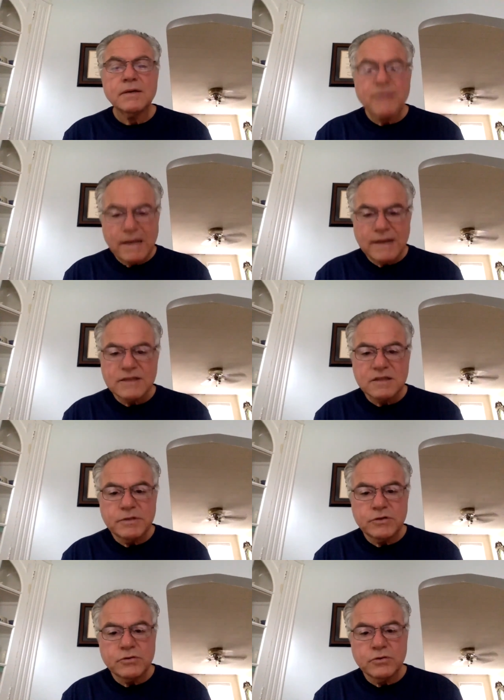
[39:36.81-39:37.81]
That has to
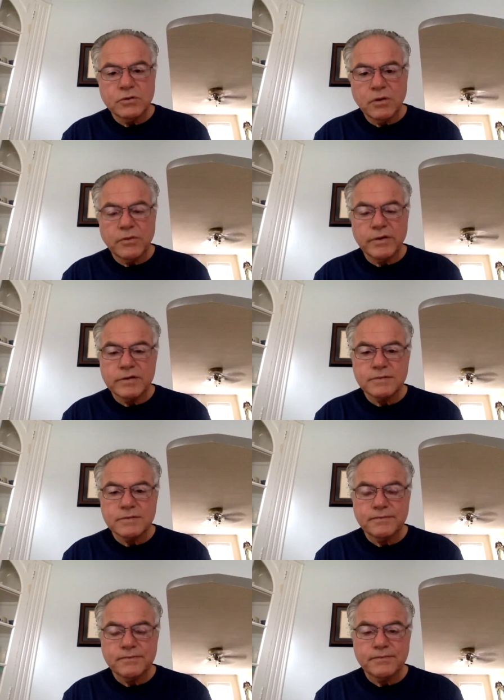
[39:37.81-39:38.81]
be true always.
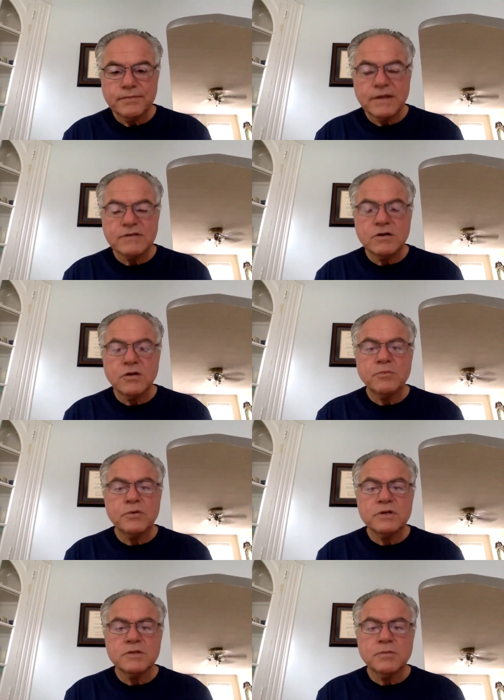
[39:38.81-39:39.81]
That's called the
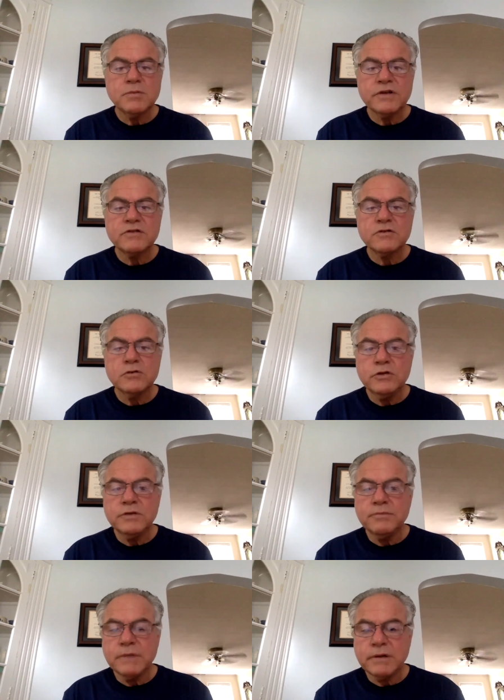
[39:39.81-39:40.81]
principle of
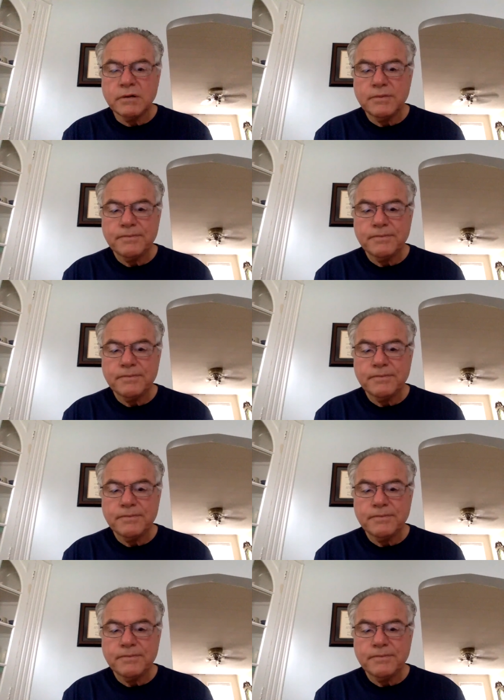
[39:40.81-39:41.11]
excluded middle.